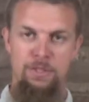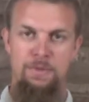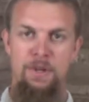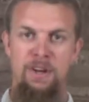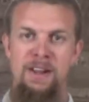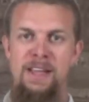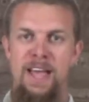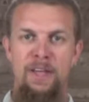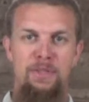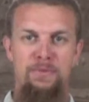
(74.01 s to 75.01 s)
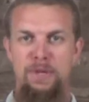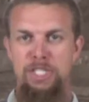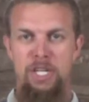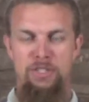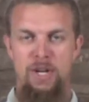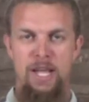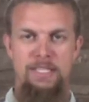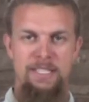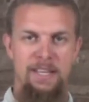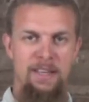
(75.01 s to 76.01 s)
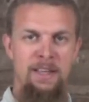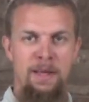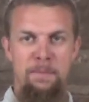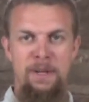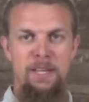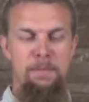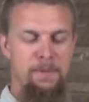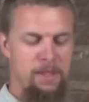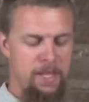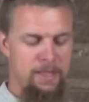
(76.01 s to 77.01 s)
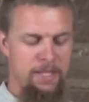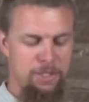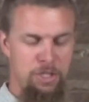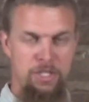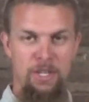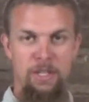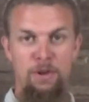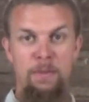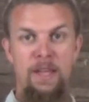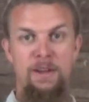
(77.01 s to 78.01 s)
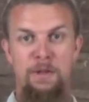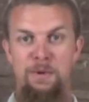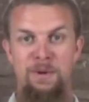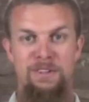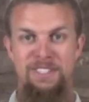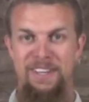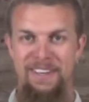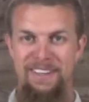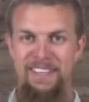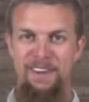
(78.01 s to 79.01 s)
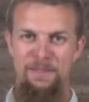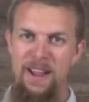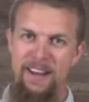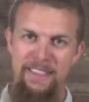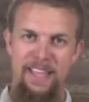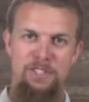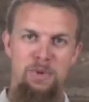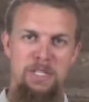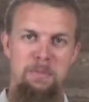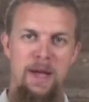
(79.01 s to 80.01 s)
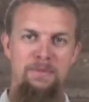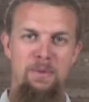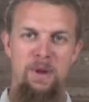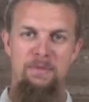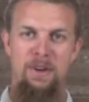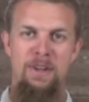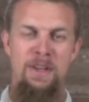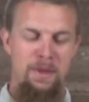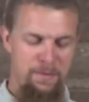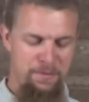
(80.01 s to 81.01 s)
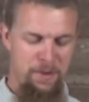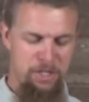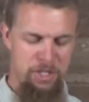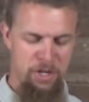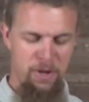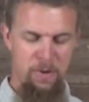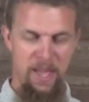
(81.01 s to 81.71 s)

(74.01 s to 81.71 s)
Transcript: So if you're out there fishing and trying to manipulate this just a little bit in order to get right in that sweet spot for whatever fish you're going